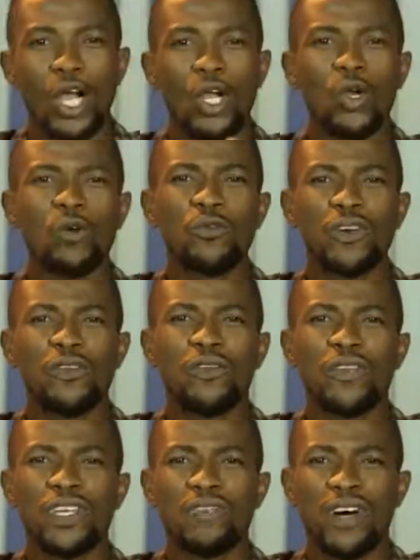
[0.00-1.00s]
Luke
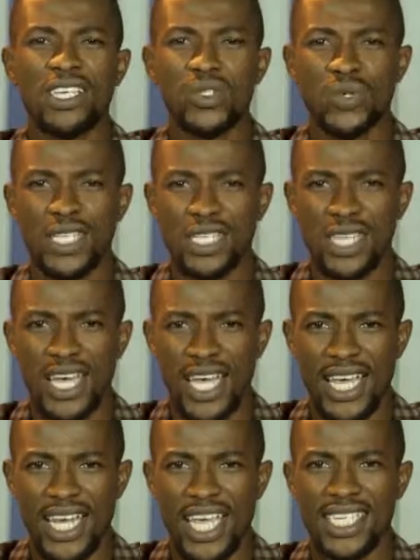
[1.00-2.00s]
15 verse
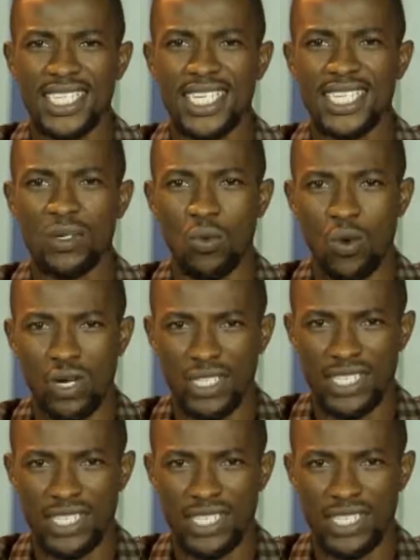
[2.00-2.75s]
29 and 31